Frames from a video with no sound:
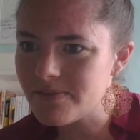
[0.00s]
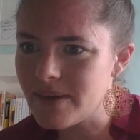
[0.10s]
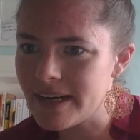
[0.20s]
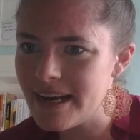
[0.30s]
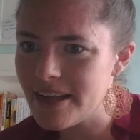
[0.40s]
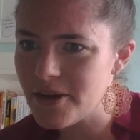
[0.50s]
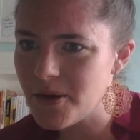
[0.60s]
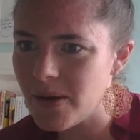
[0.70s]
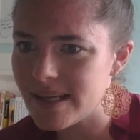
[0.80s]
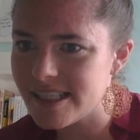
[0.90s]
Another
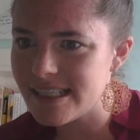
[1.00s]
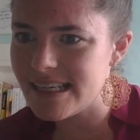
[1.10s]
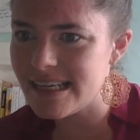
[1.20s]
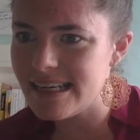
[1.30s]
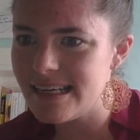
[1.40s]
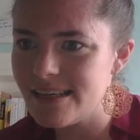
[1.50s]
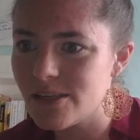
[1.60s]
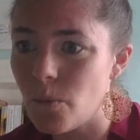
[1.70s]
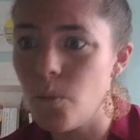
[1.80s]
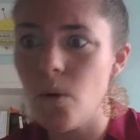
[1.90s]
question is,
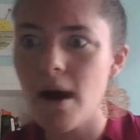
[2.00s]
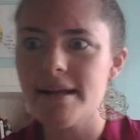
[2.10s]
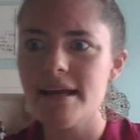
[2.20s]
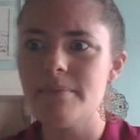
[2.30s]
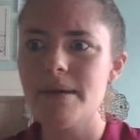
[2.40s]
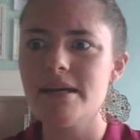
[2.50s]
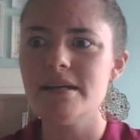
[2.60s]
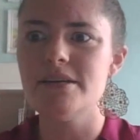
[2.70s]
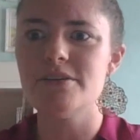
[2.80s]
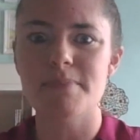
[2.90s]
what am I going
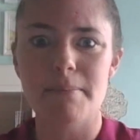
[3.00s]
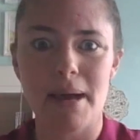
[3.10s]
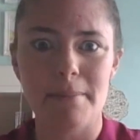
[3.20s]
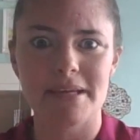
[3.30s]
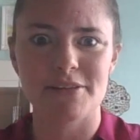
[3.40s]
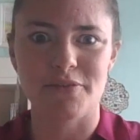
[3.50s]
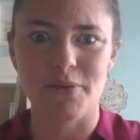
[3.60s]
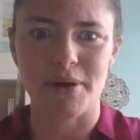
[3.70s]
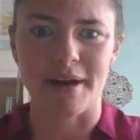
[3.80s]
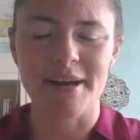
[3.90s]
to use my pumpkins
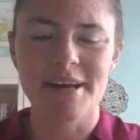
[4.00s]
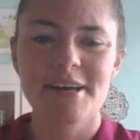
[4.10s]
for?